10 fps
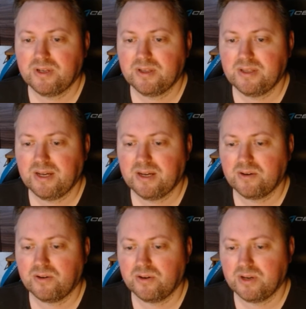attack
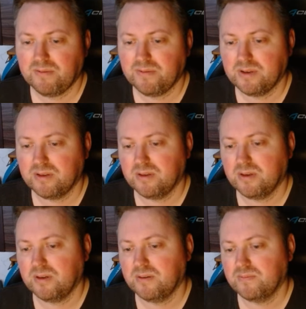or
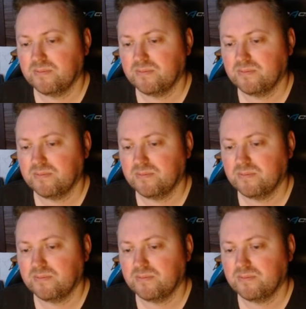even